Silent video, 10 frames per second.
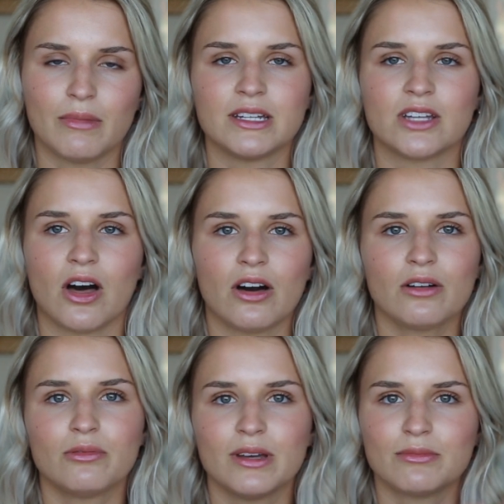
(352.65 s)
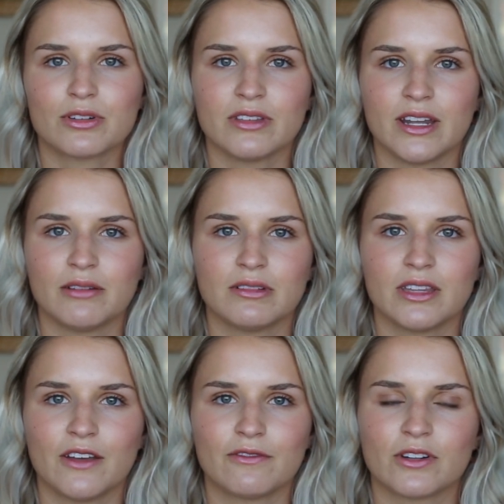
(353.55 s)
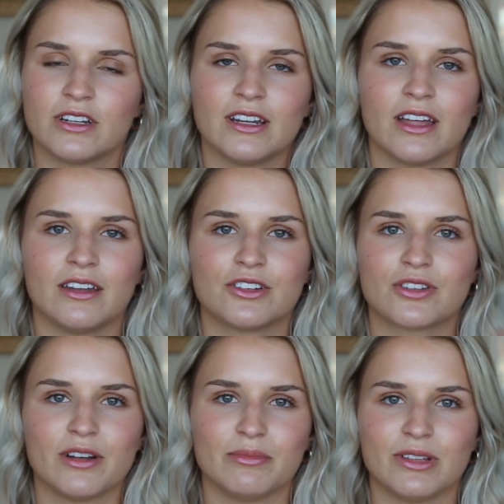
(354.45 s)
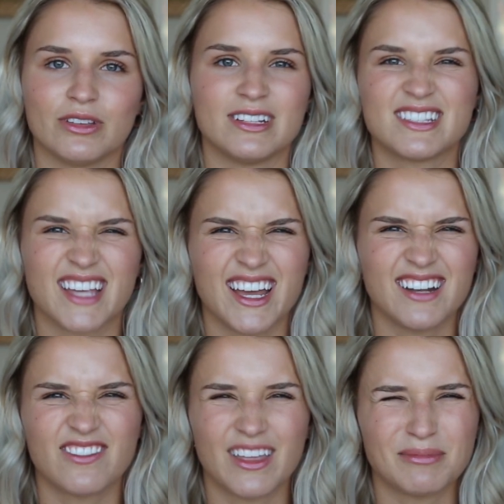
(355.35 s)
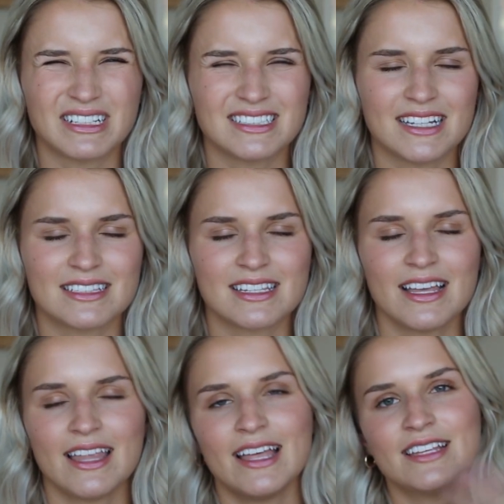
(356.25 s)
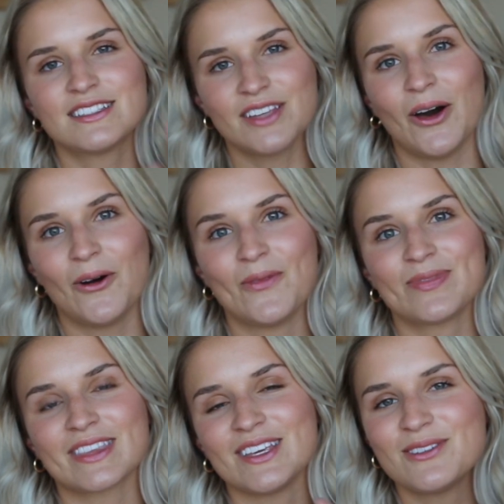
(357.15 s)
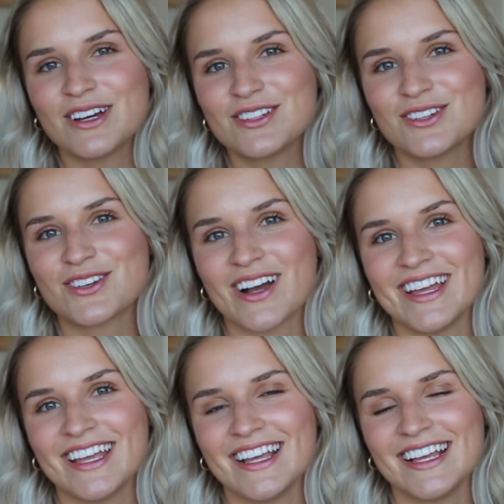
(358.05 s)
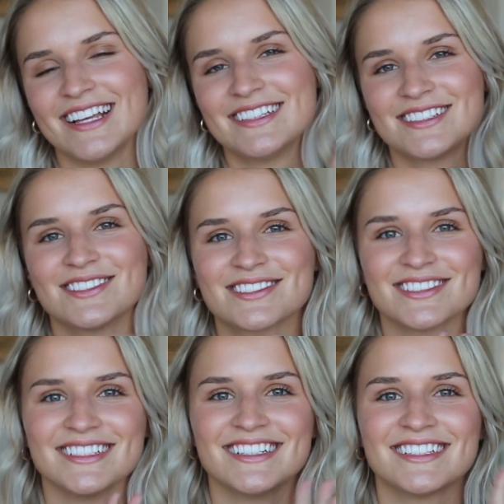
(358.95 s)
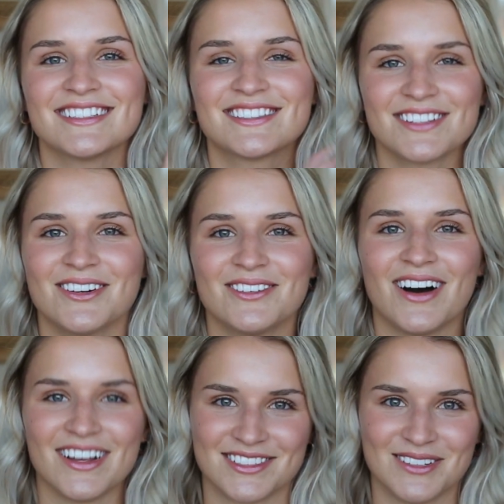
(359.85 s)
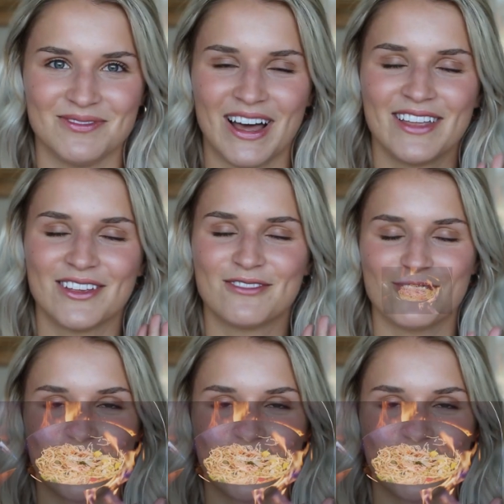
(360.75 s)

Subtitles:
my dog way more than I would love running on a treadmill inside, if that makes sense. So, you guys should try it. It's seriously so awesome. I love